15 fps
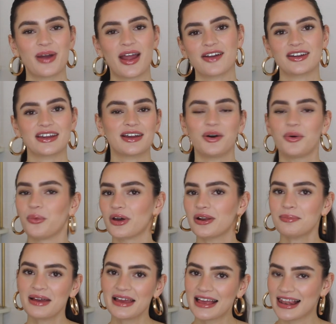wearing one
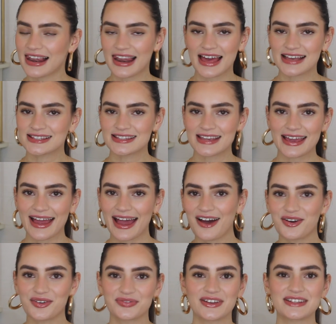of my classic
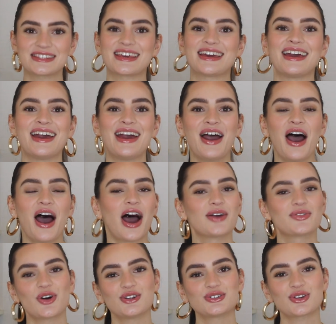outfits here.
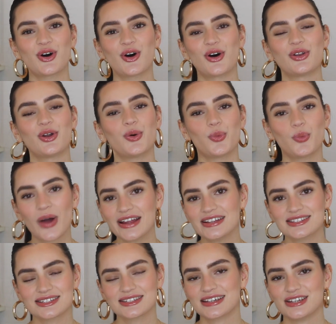I've got on a
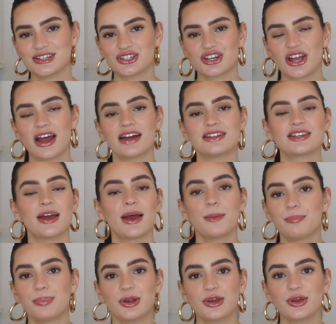white t-shirt,
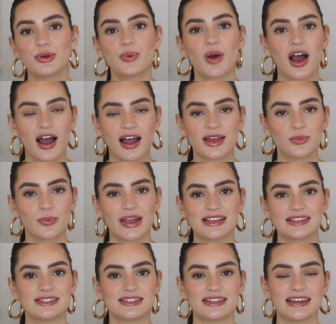blue
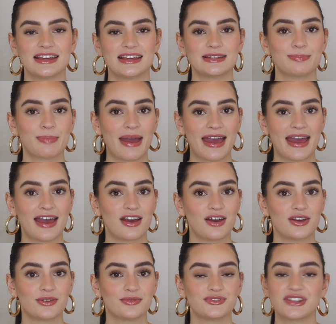high-waisted pair
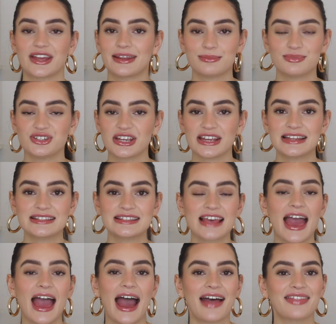of denim jeans,
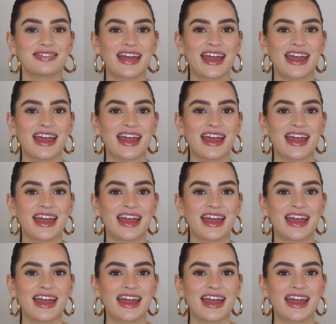and